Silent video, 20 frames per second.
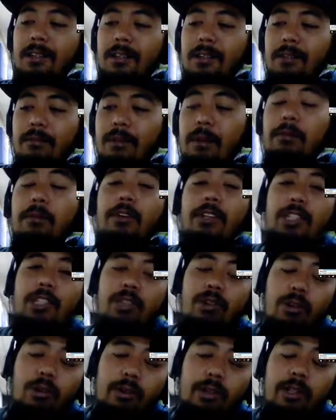Maybe when she's
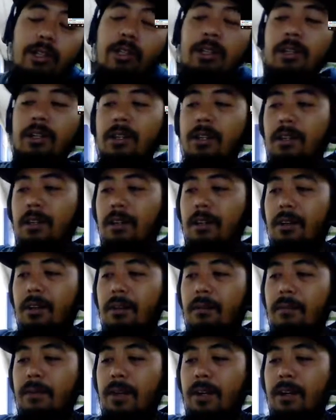older.
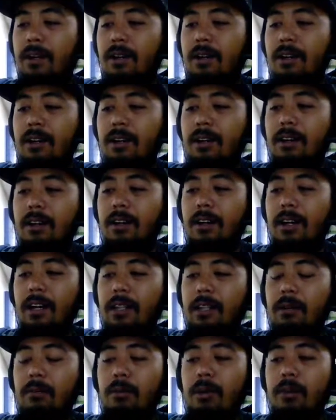Pero at
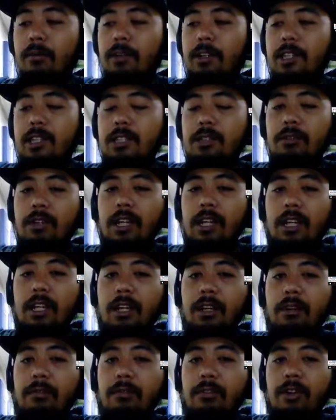the moment, this is
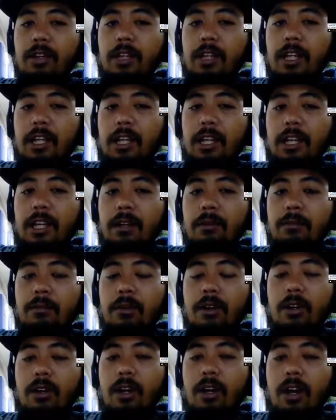really for the
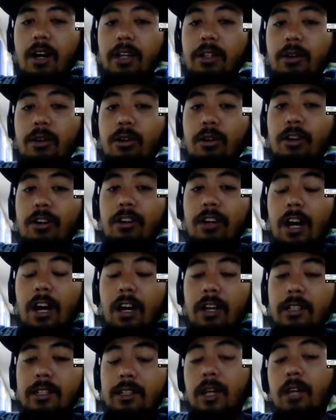more hardcore
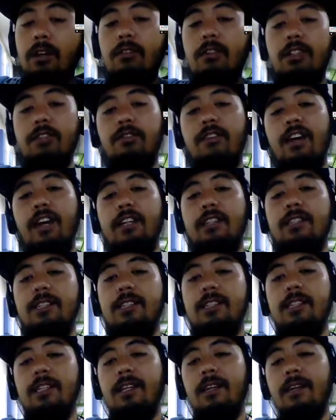Star Wars
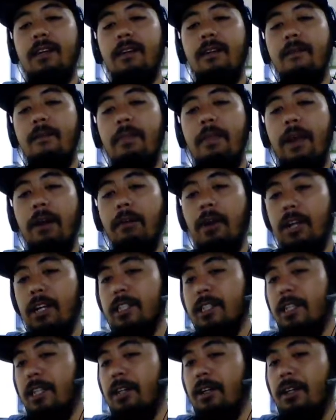fans. I want to
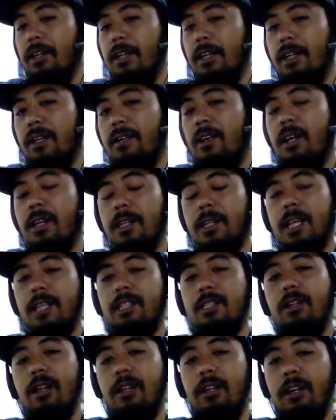see the context,
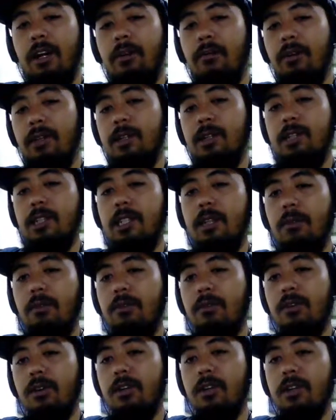though. I, I want to see a
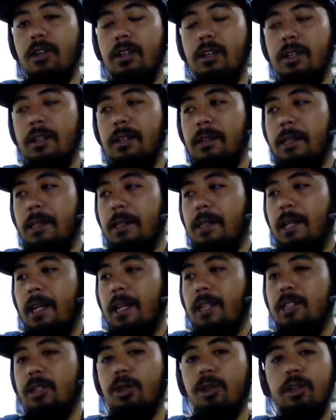more
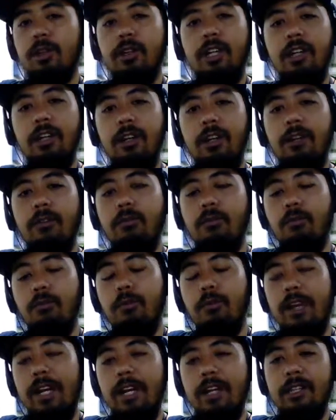detailed story on
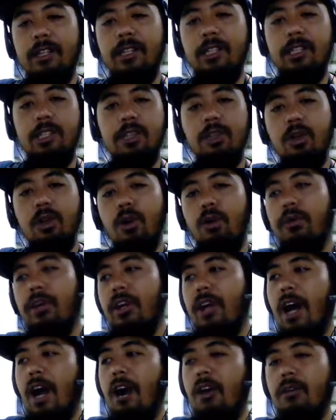where this is going,
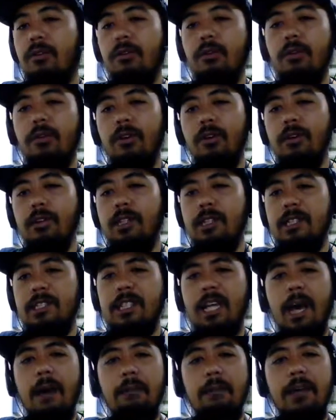how this is
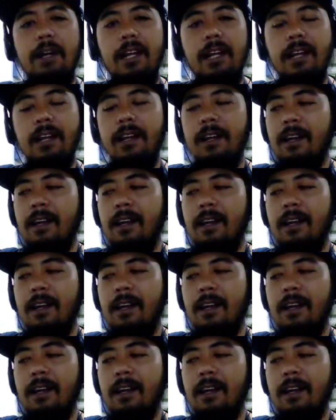happening.